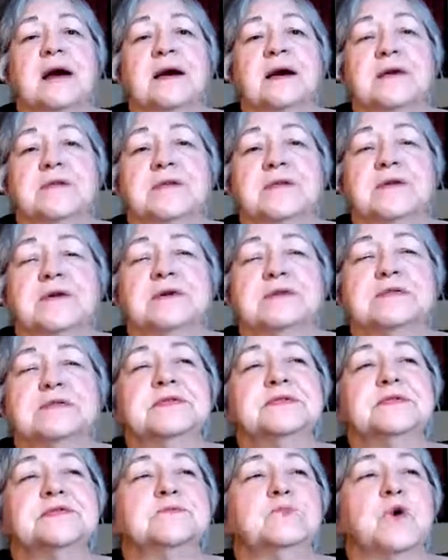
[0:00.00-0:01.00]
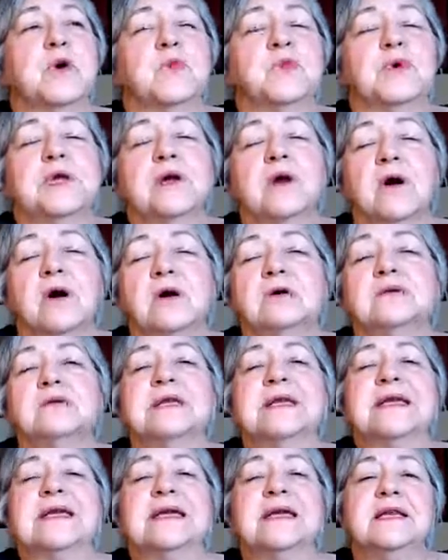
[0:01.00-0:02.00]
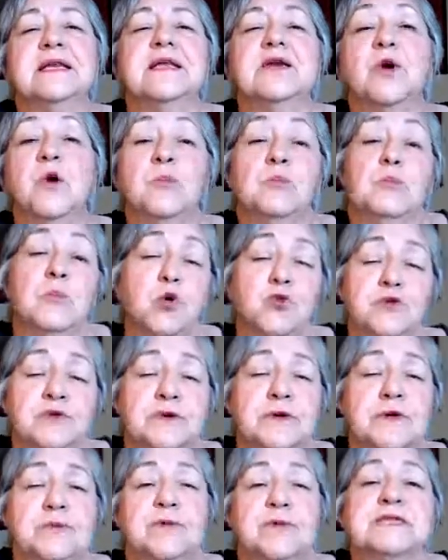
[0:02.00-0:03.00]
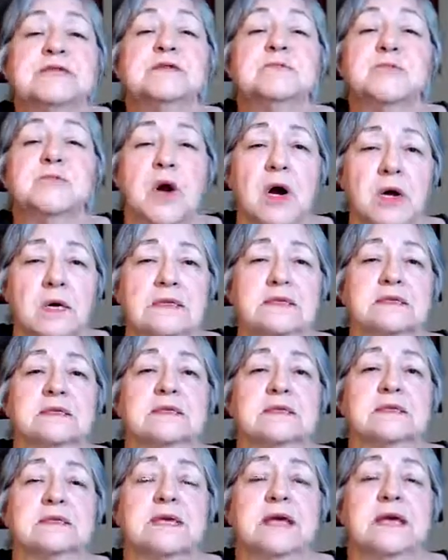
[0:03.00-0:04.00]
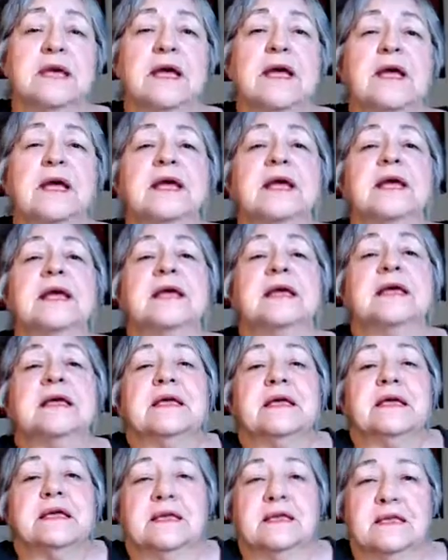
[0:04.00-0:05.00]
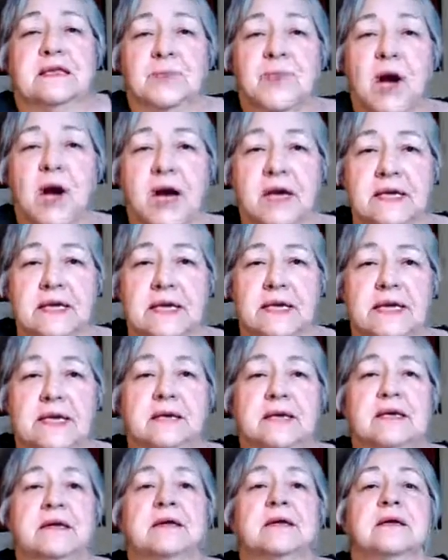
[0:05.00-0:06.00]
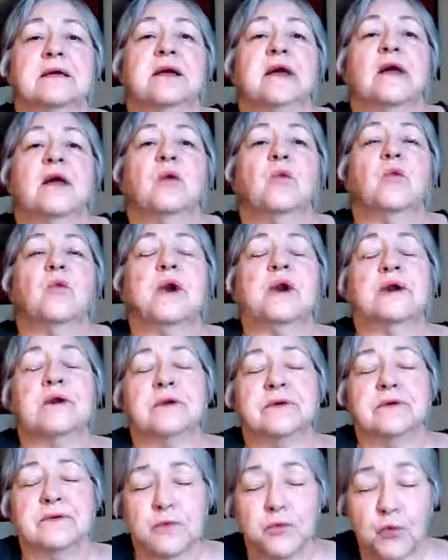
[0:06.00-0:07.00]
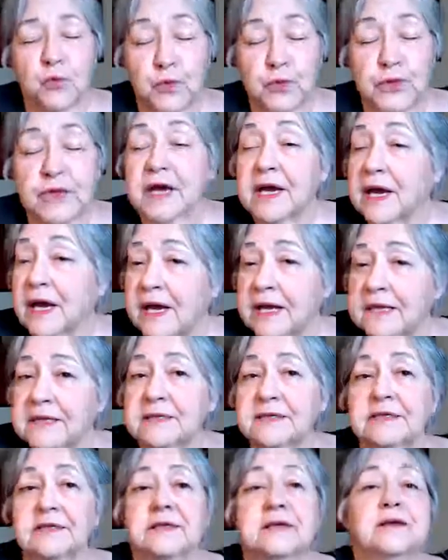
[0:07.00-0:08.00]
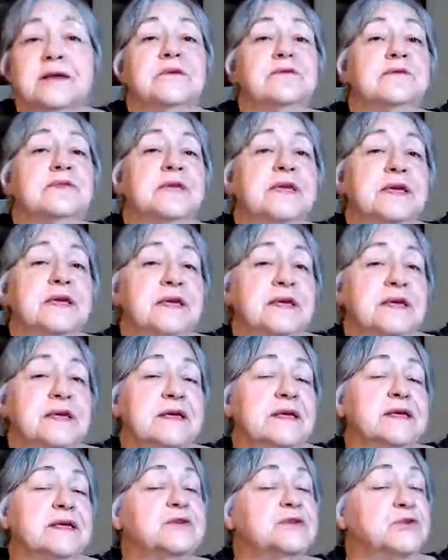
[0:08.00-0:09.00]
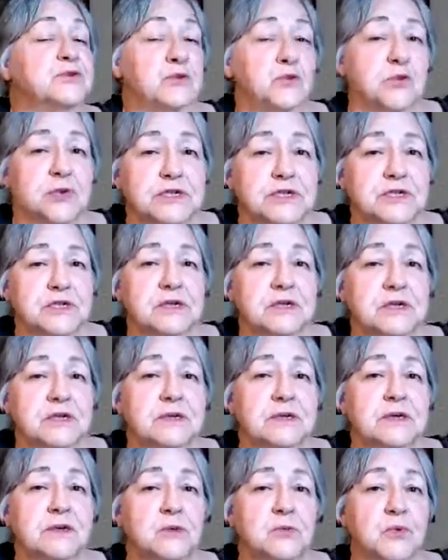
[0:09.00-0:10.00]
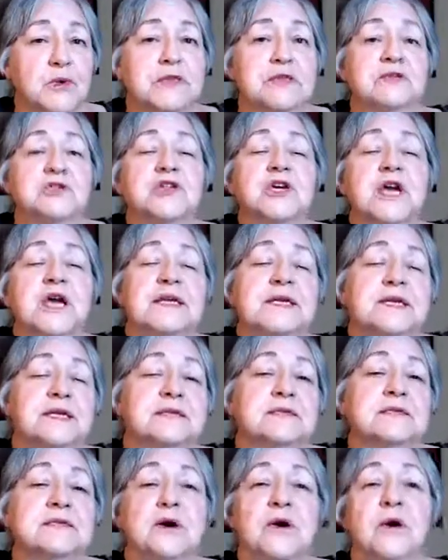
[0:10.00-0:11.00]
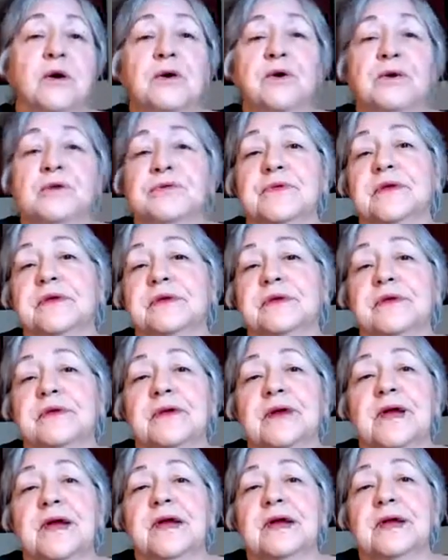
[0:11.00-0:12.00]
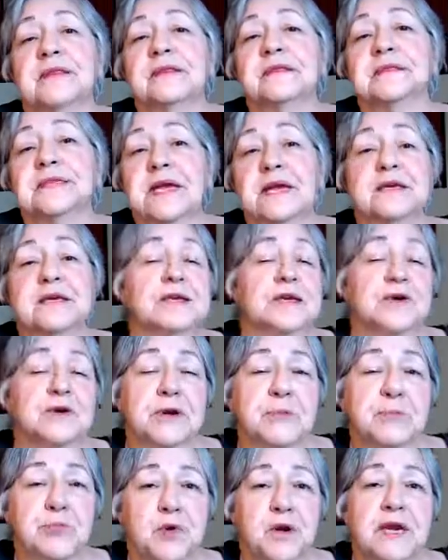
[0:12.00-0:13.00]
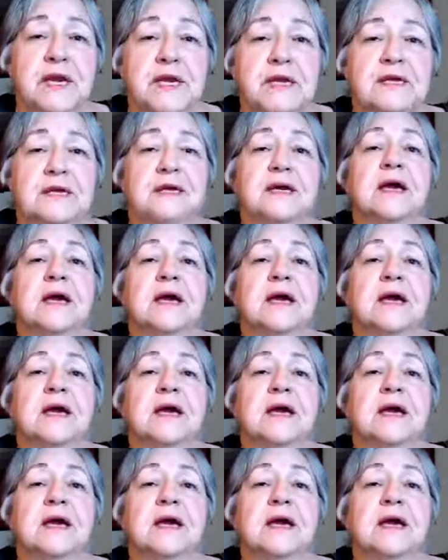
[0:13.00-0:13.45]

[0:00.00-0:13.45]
There's what we call an ideomotor response in the body, where the gut, the intuition, what the Chinese call the secondary brain,